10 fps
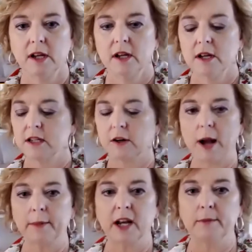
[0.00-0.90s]
So I'm
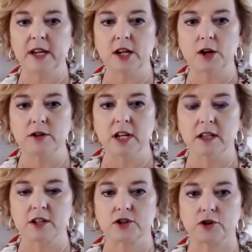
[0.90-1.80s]
going to be using
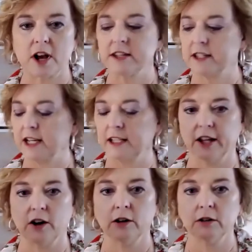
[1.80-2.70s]
this trusty
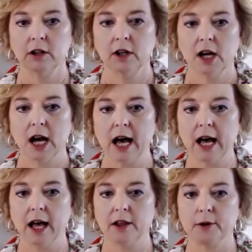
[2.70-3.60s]
little
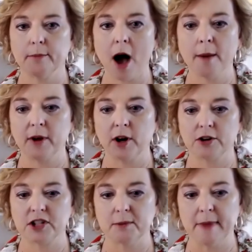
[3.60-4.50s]
uh,
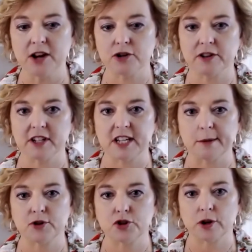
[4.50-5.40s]
thermometer to measure the
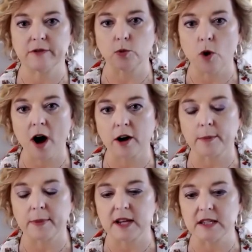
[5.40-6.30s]
temperature of the
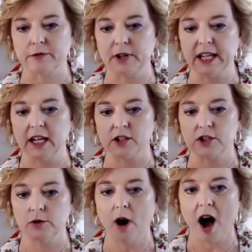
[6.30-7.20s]
water because if we get
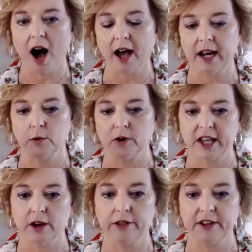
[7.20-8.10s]
it too hot, it will
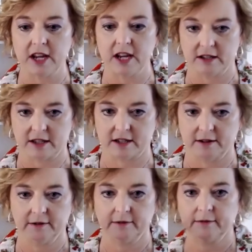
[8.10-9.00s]
kill the yeast.